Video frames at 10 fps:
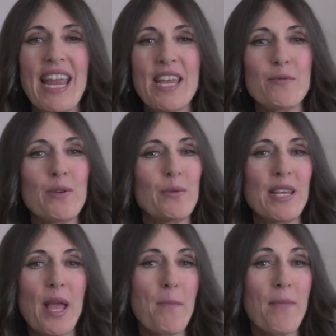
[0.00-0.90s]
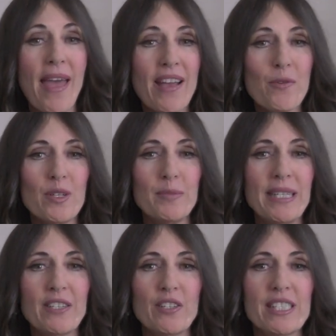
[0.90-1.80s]
and when we come back, we'll
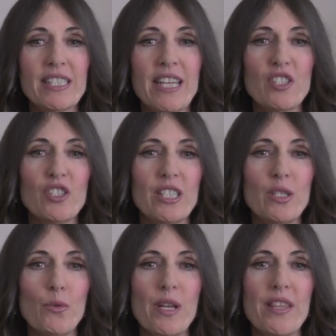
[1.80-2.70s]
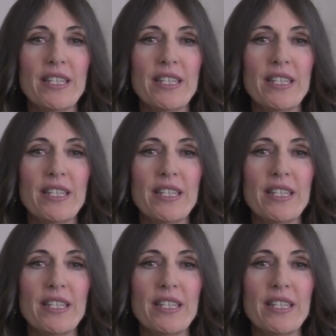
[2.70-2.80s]
begin our discussion with